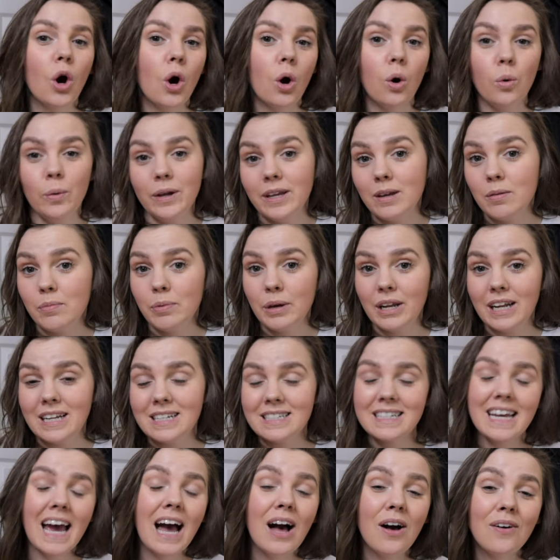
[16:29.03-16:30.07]
or we can put it
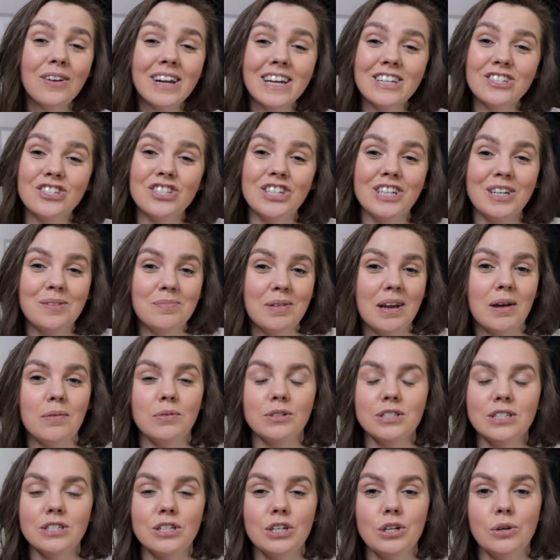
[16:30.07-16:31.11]
down and she can be
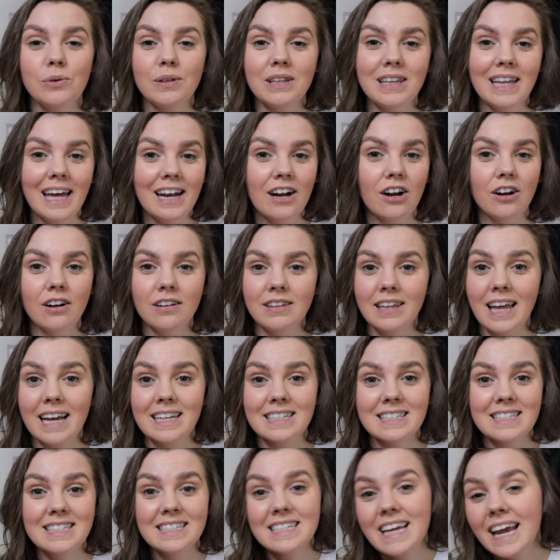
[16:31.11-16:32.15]
able to let her
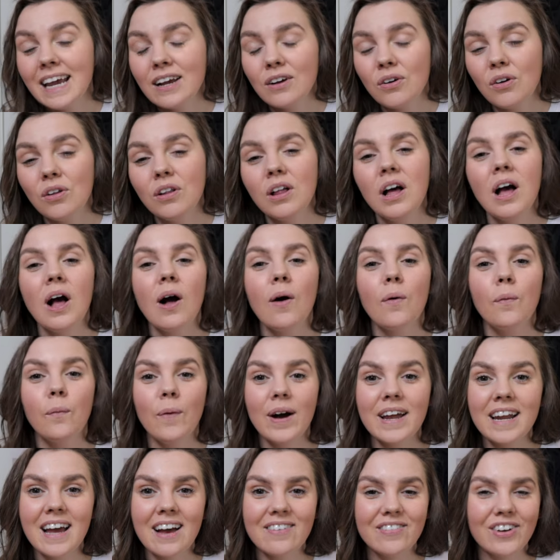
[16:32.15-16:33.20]
legs dangle,
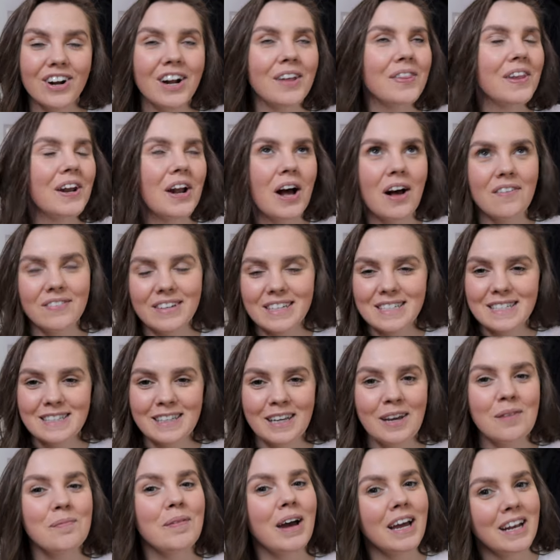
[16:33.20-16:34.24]
whatever. And then
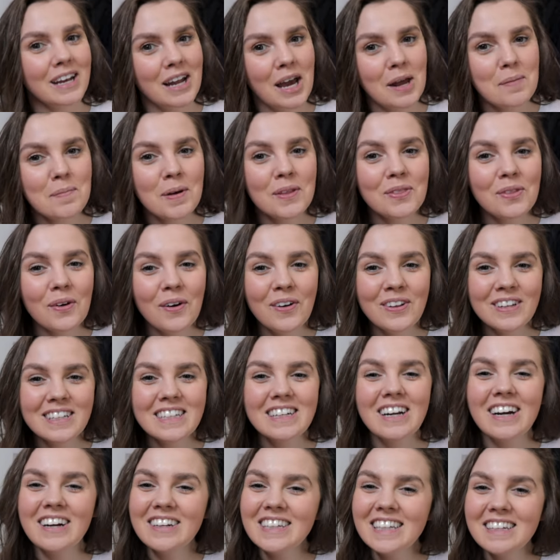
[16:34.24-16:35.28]
obviously my nine month old,
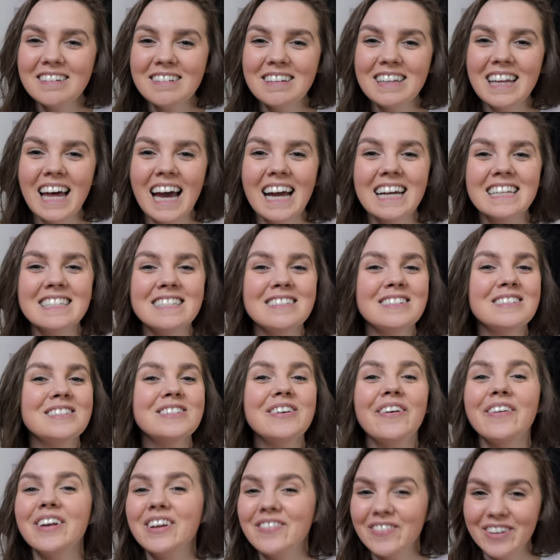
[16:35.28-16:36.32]
her little legs
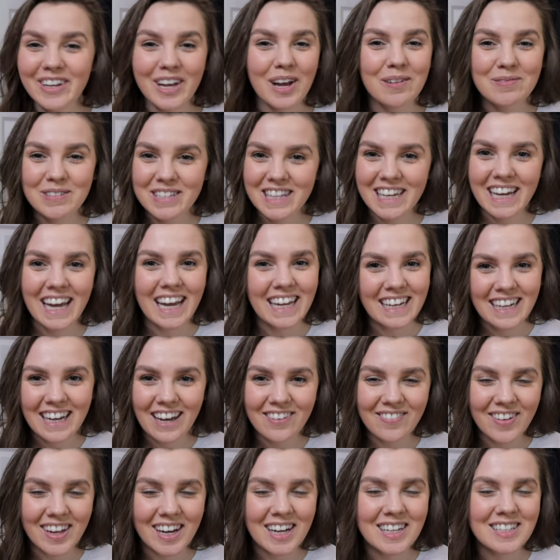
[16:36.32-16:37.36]
don't even come to the end
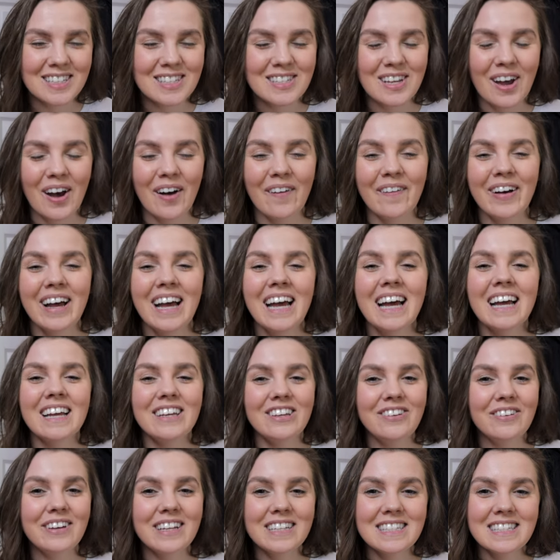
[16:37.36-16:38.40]
of it. And so
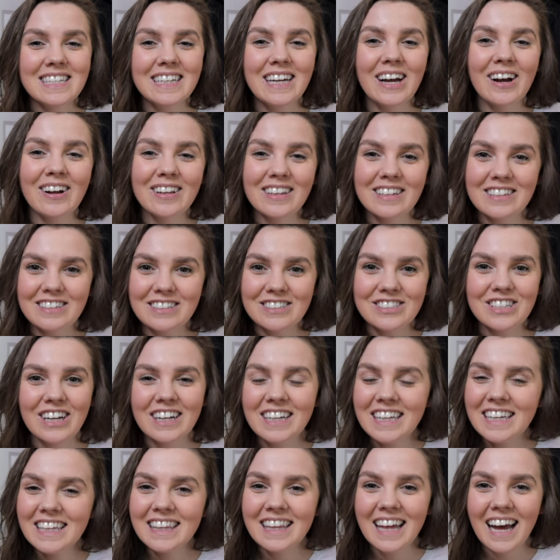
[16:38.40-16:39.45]
you can see her little
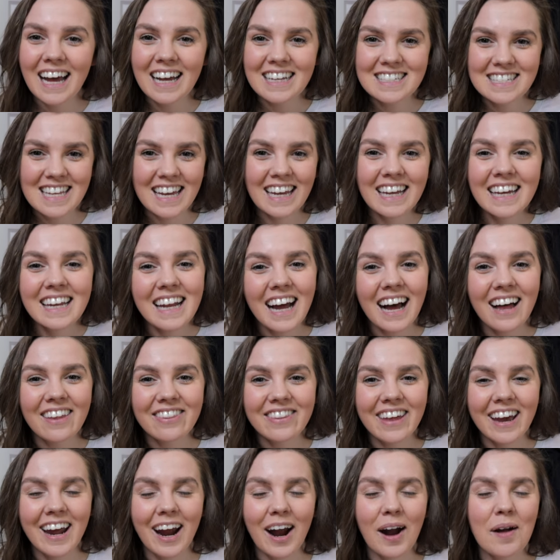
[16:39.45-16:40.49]
chunky thighs hanging out
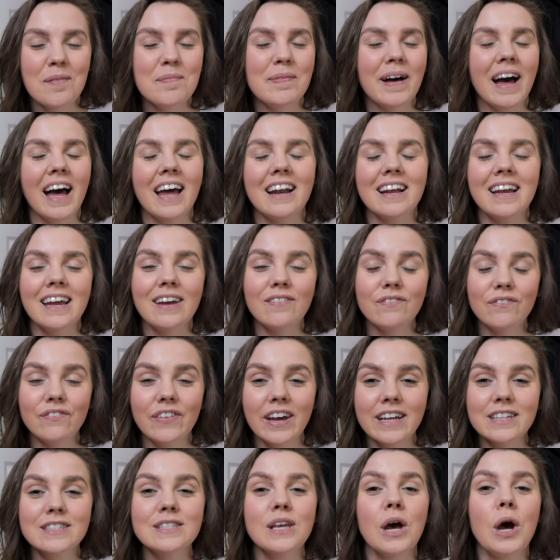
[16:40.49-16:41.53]
there, but it
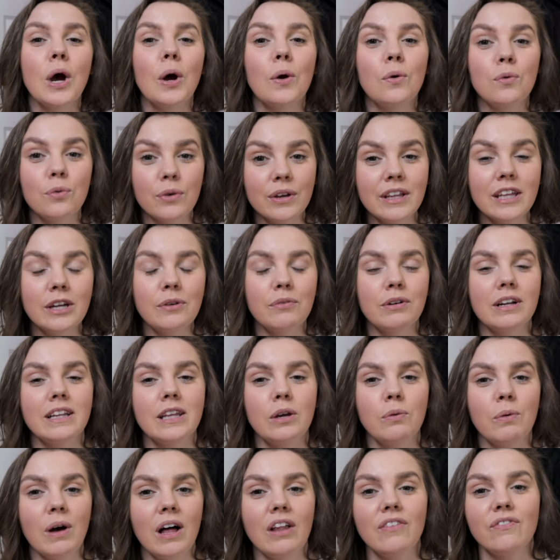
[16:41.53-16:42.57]
fits really,
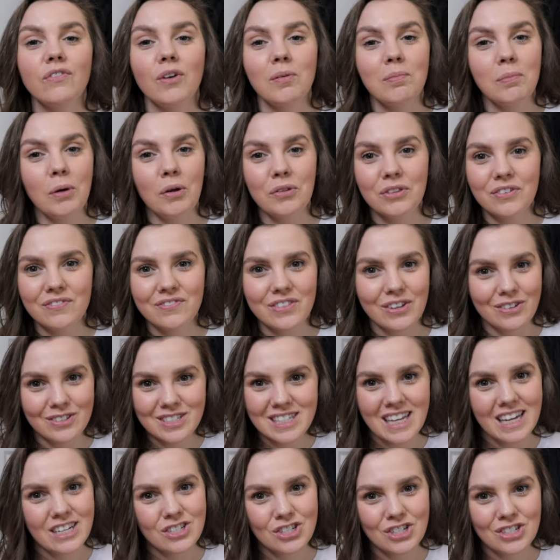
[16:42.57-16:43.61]
really well for both of
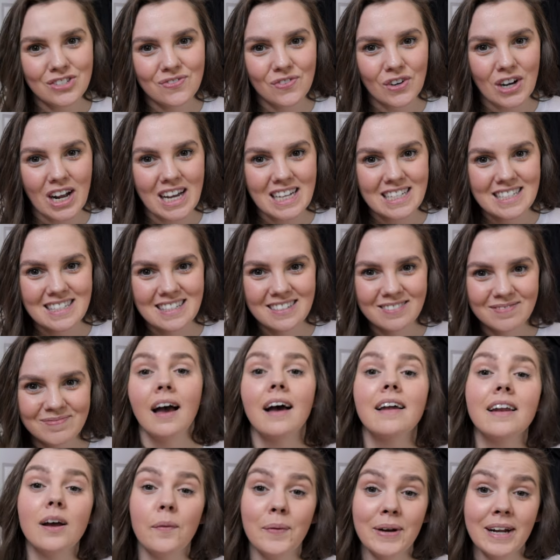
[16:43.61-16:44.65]
those ages for us.
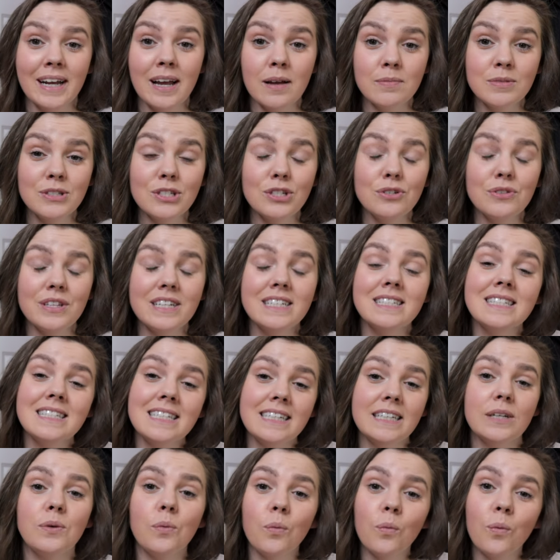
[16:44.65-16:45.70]
Now when it comes to the
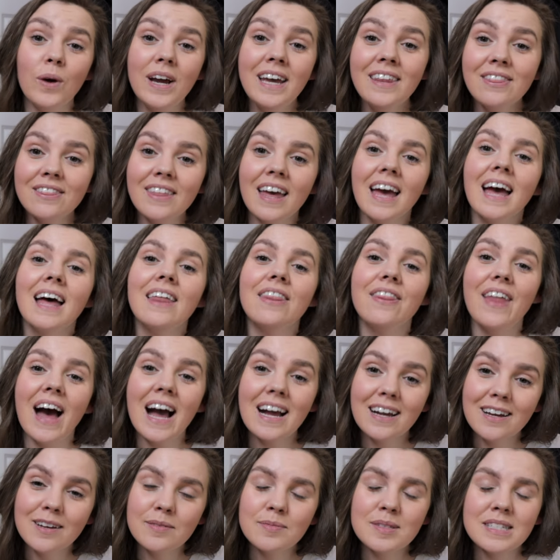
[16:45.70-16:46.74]
seat width,
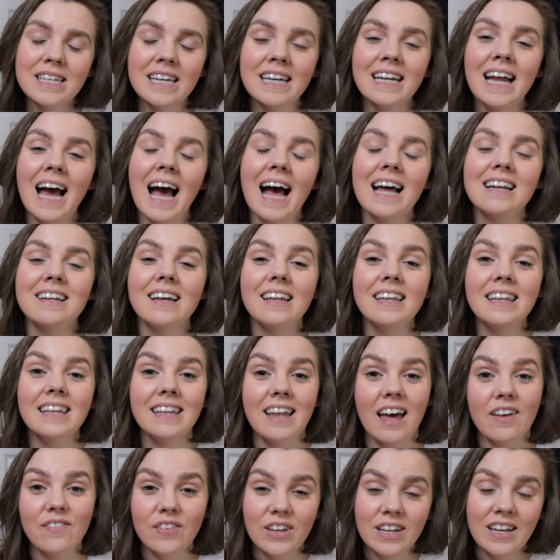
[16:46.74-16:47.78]
that comes in at
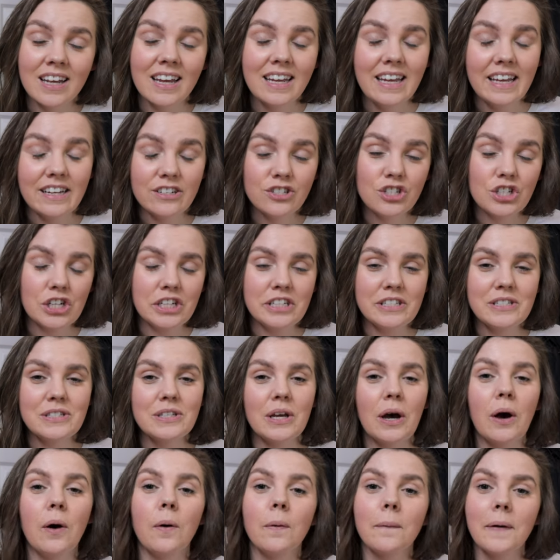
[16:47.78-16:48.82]
11 inches.
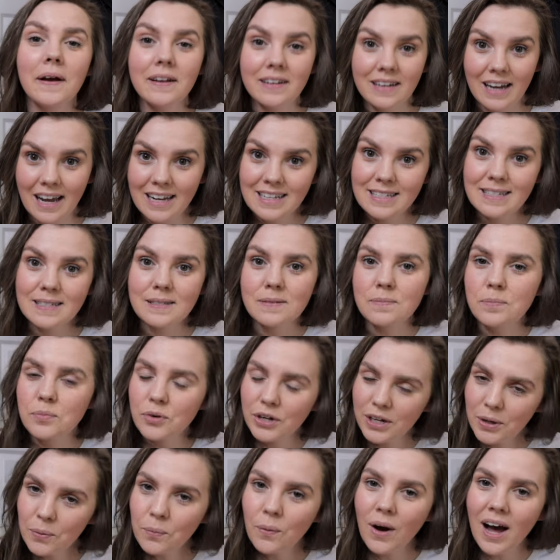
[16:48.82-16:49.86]
So a nice,
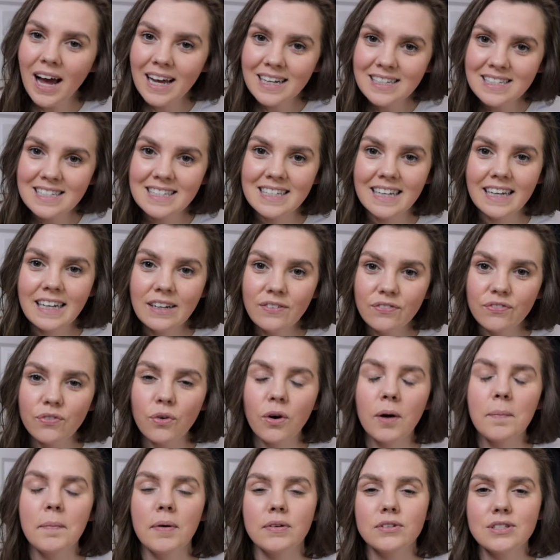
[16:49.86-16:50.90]
pretty wide seat
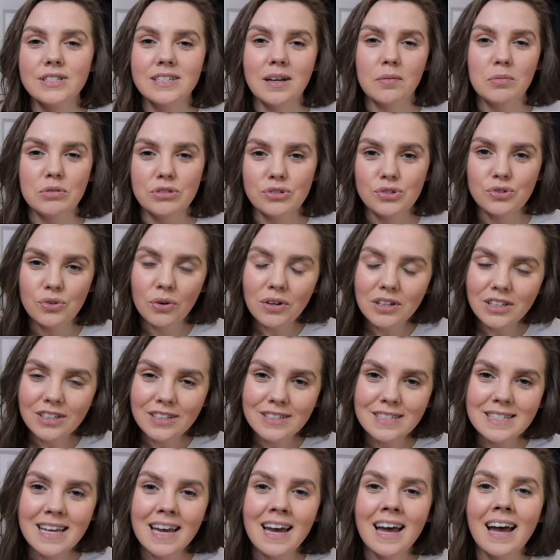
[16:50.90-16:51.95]
for most double
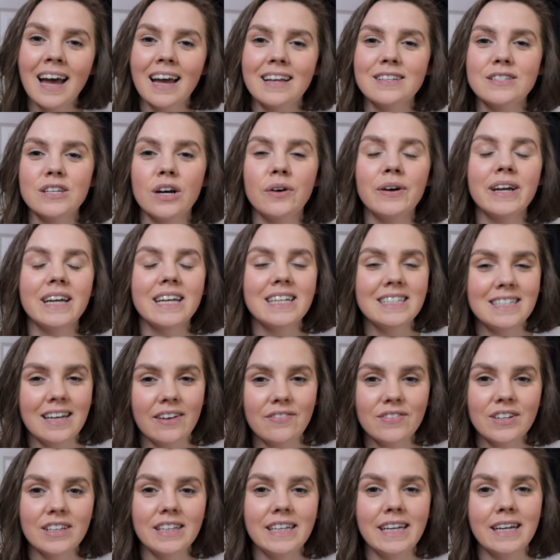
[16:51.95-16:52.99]
strollers. And so it can
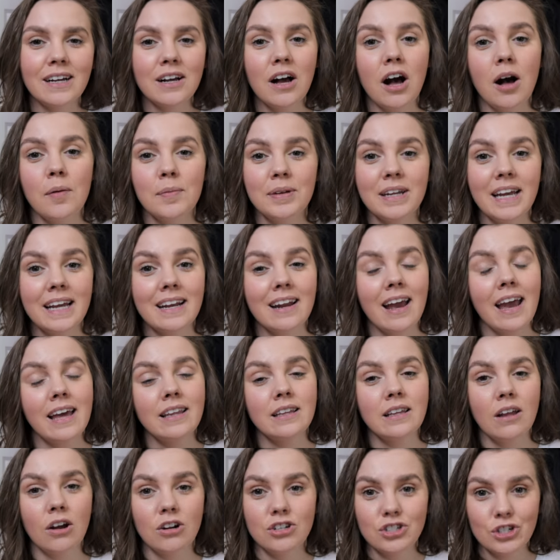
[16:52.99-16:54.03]
definitely accommodate a
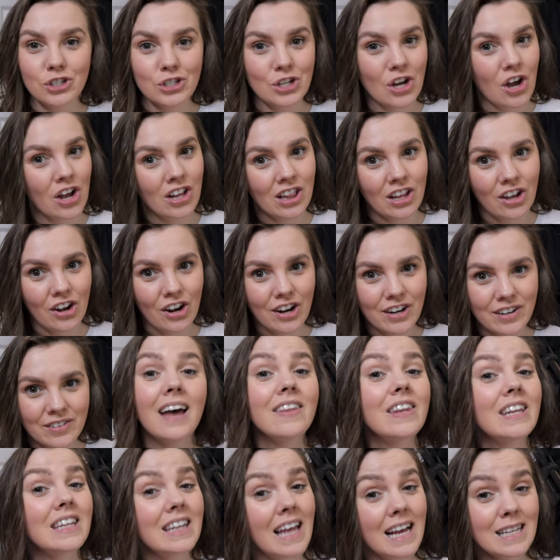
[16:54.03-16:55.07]
larger toddler.
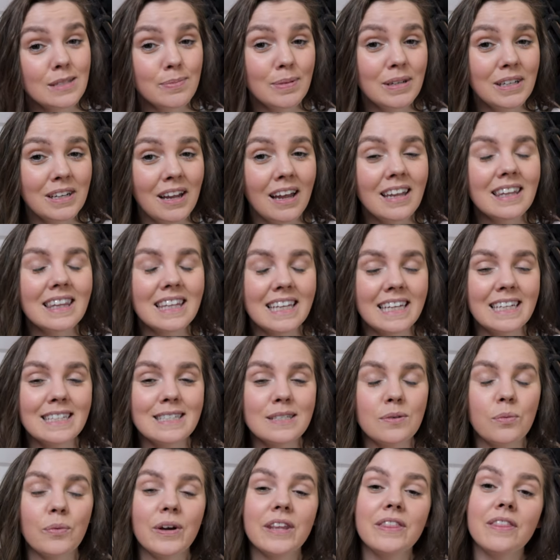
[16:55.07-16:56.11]
And then last but not
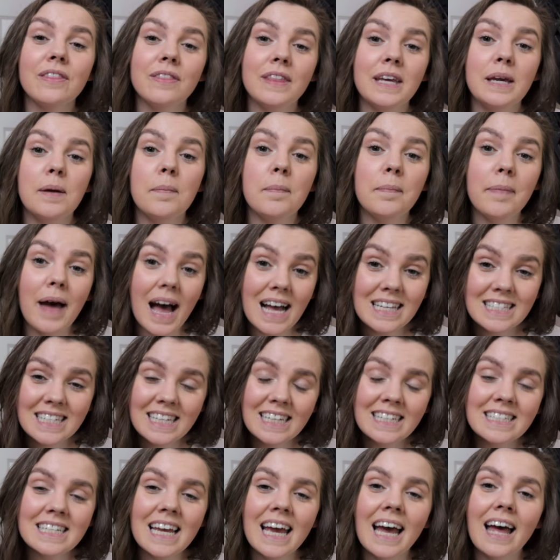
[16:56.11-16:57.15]
least, with the
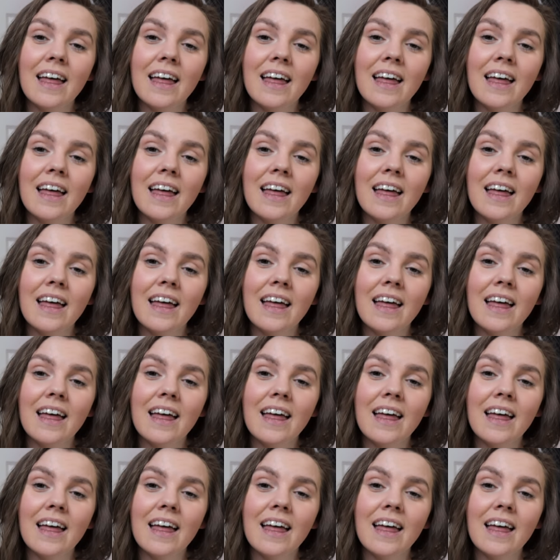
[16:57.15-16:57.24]
basket,